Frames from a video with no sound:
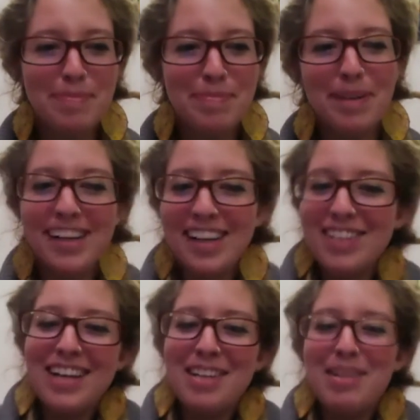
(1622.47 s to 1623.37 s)
I
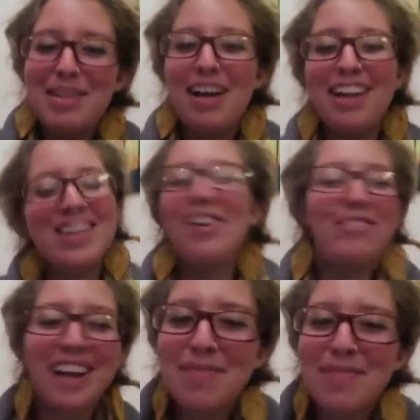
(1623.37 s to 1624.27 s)
just had to. Sorry, we
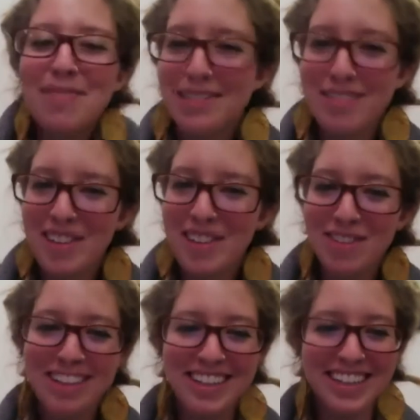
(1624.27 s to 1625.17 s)
got to put the Mimi
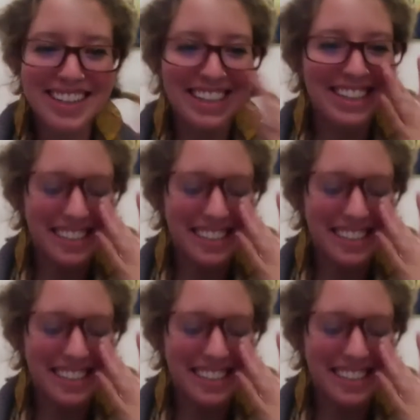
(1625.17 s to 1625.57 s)
plug in there.